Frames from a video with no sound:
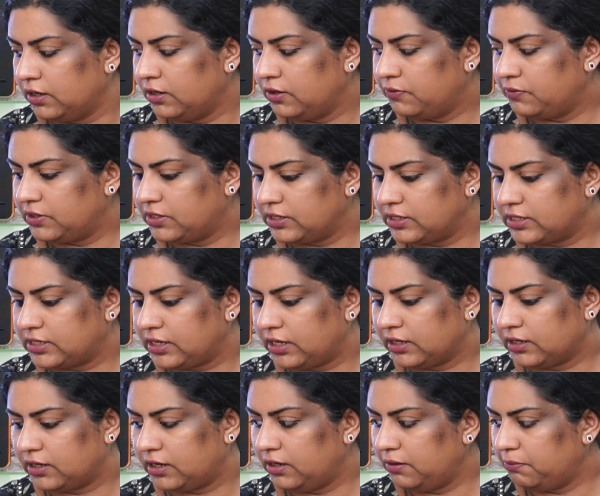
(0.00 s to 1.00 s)
which is
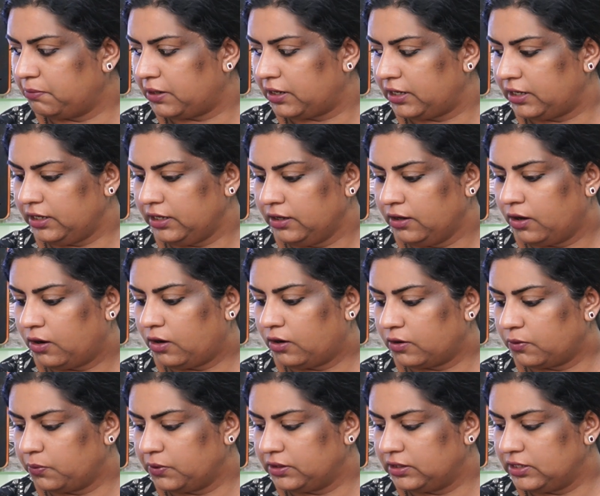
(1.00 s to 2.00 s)
taken by
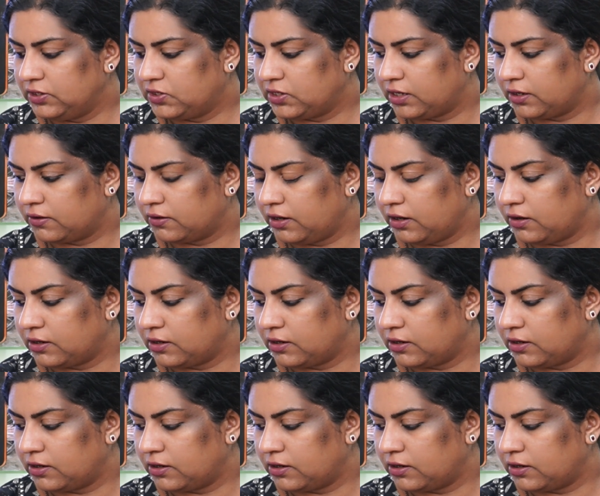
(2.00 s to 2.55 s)
or with the general